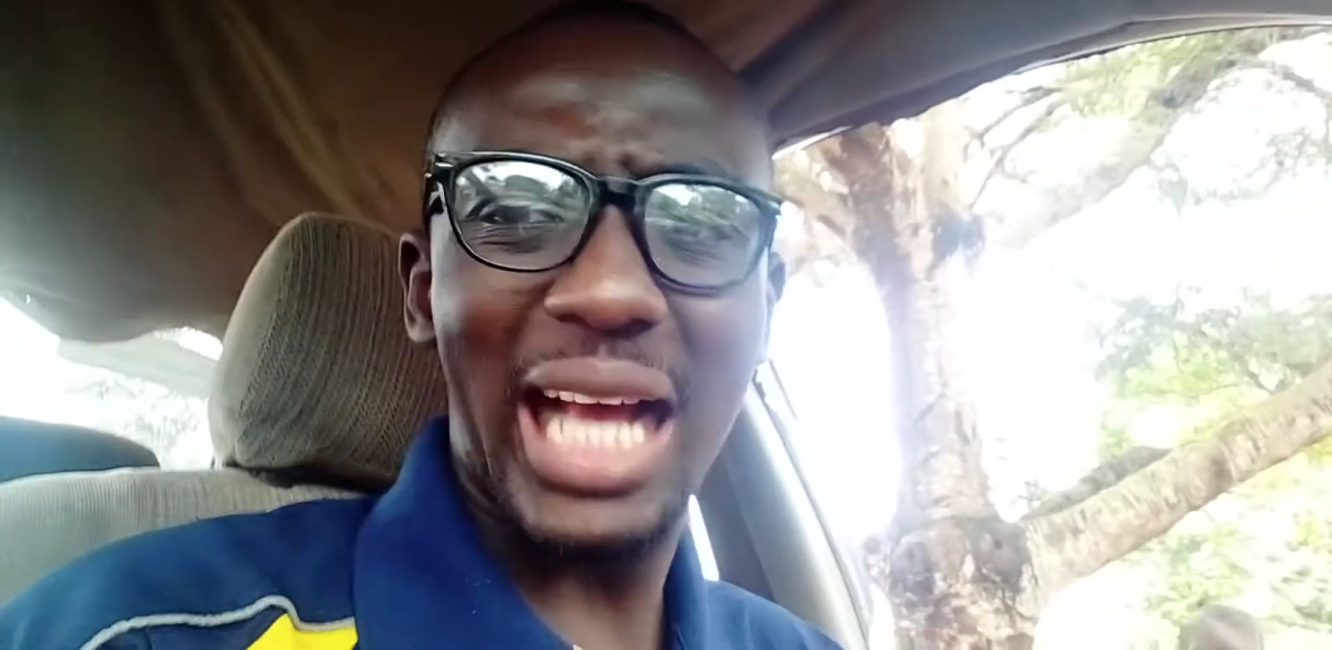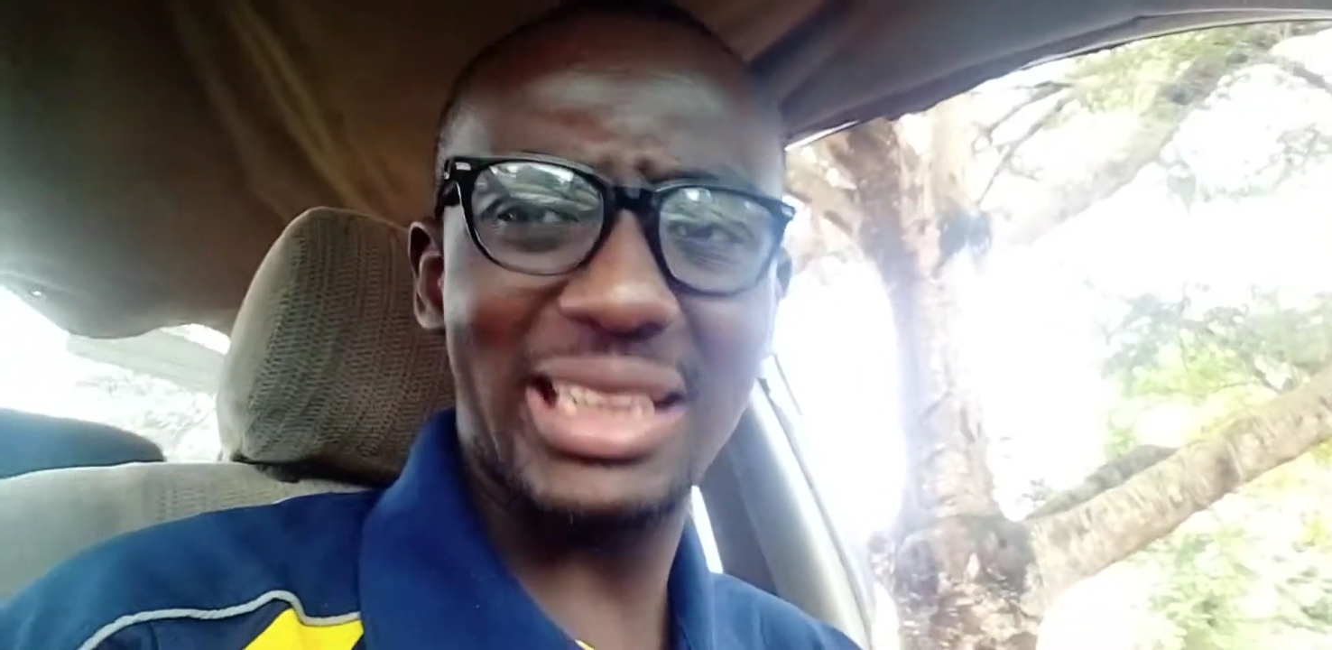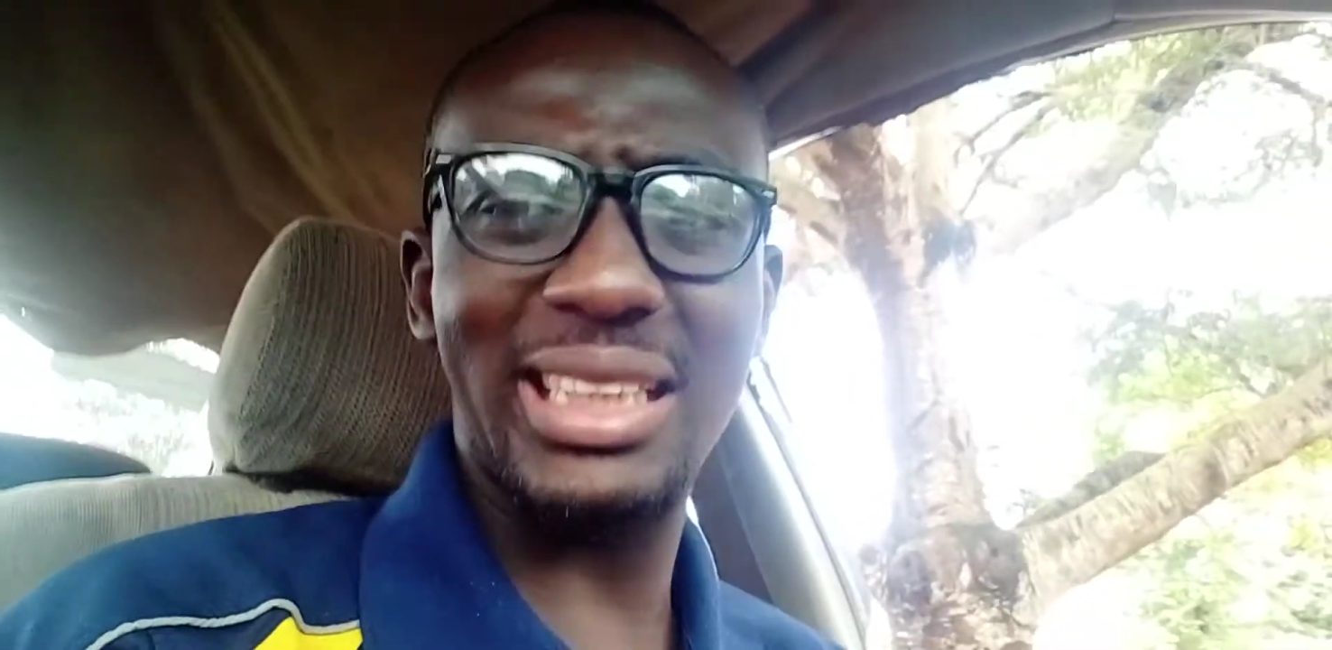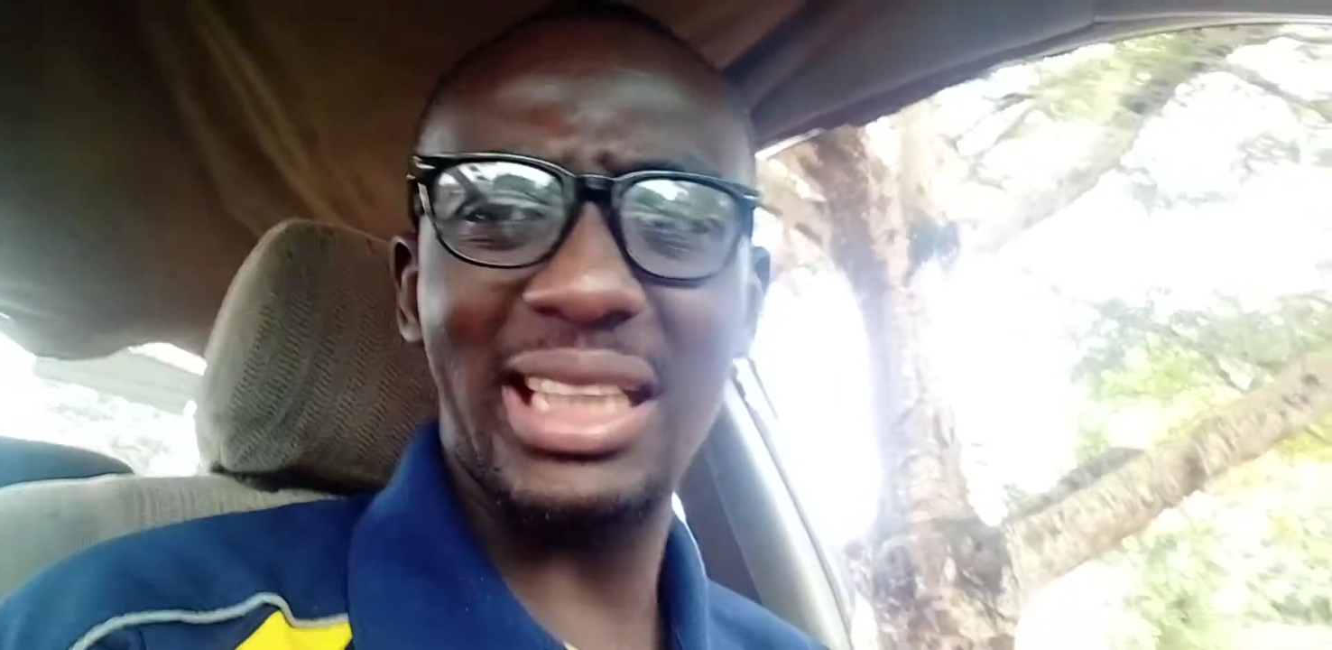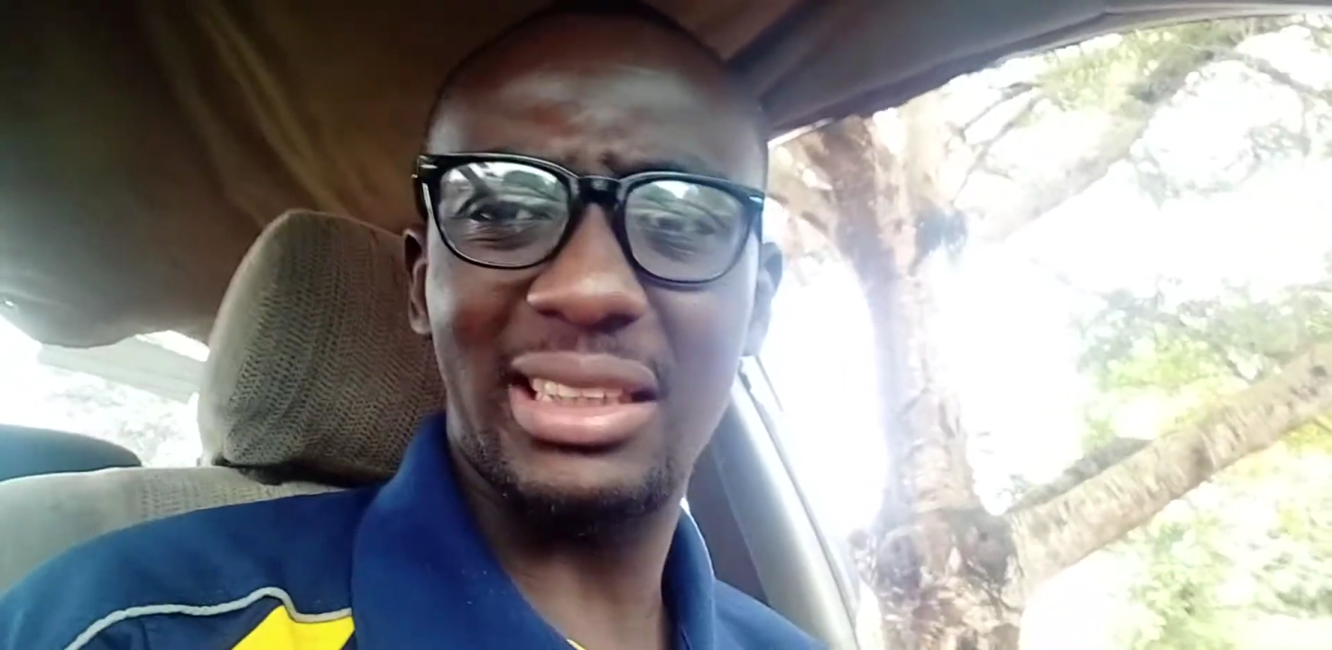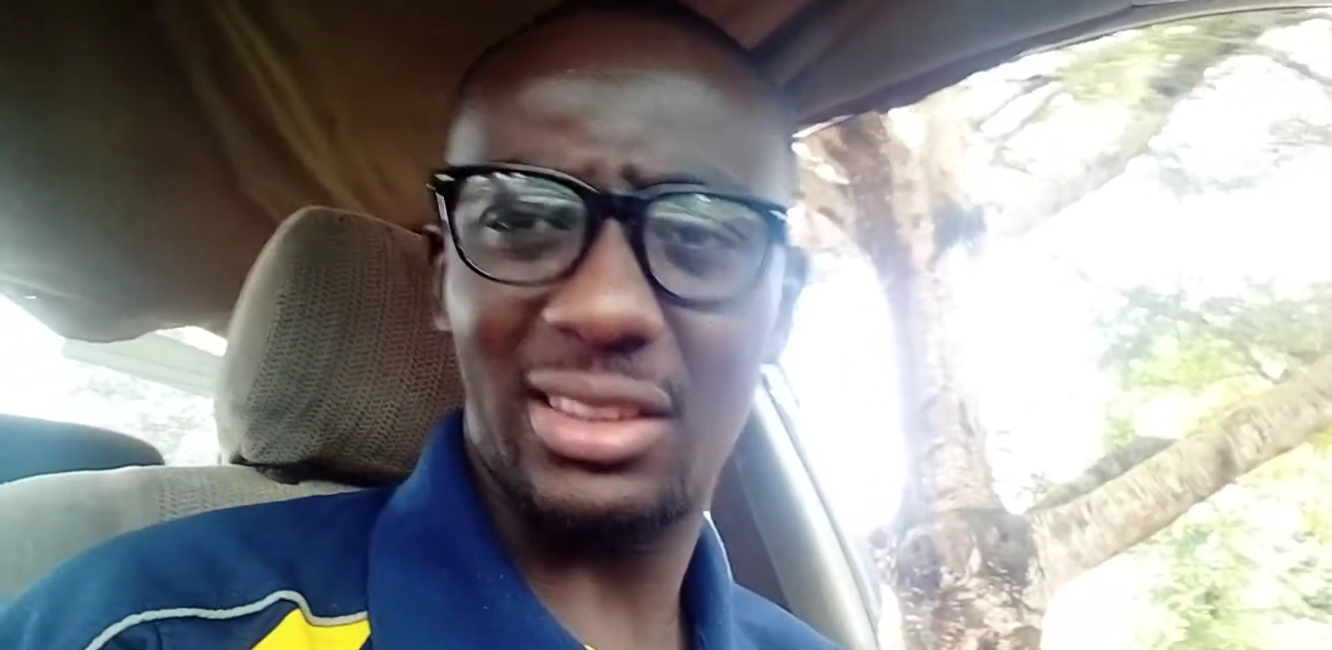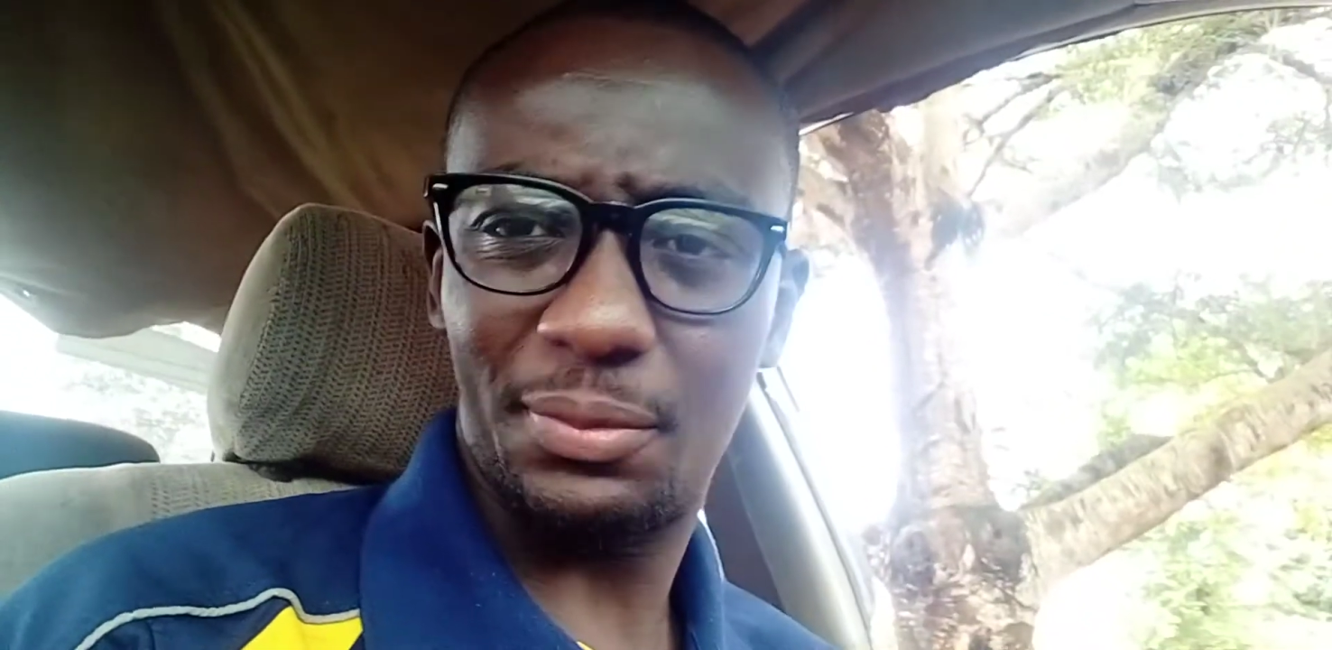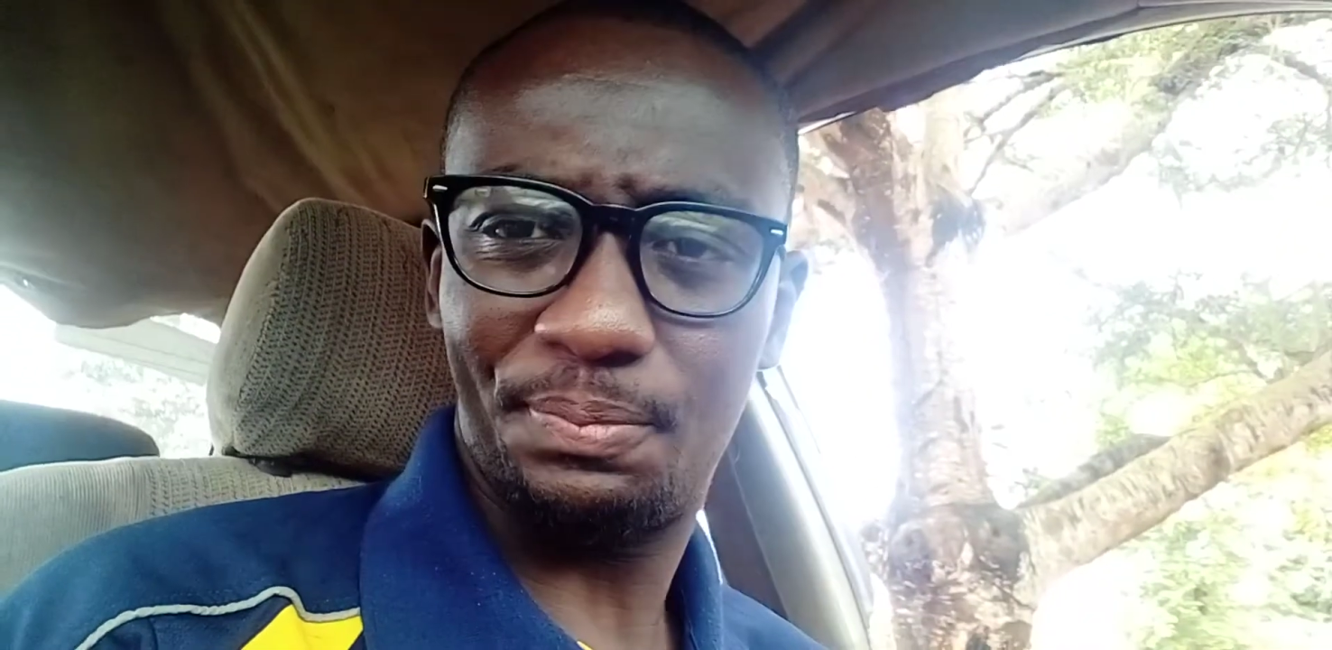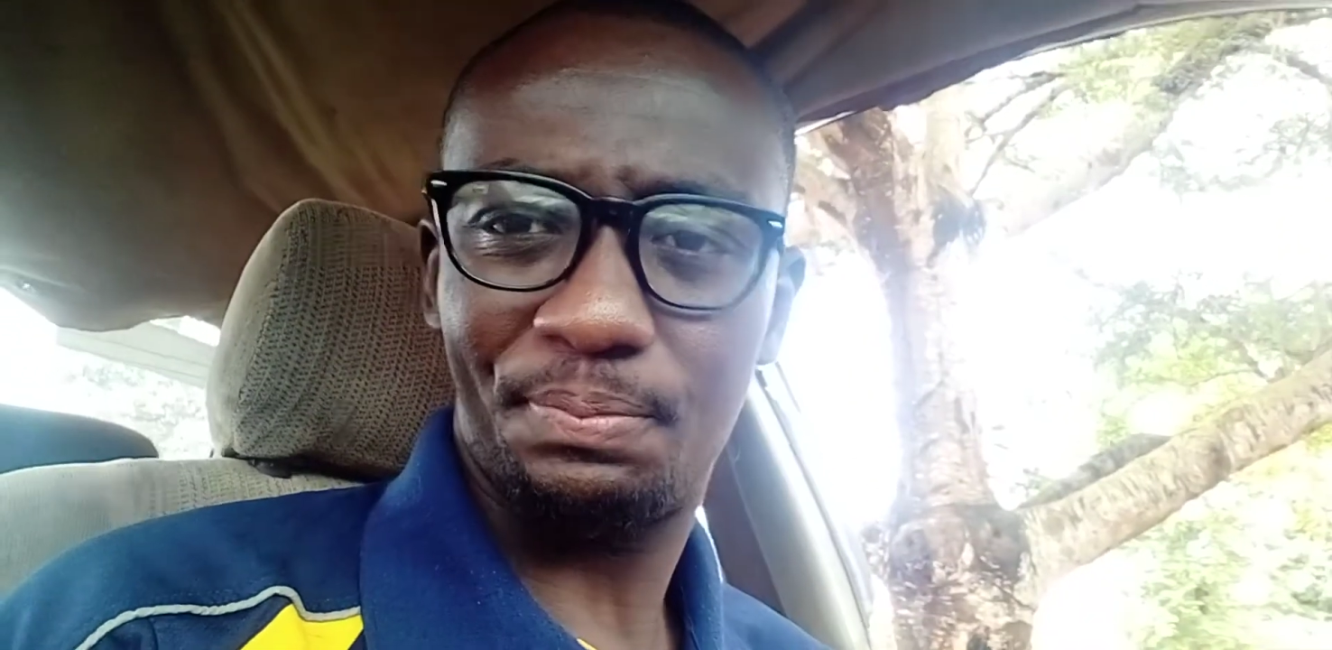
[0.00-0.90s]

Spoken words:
accident,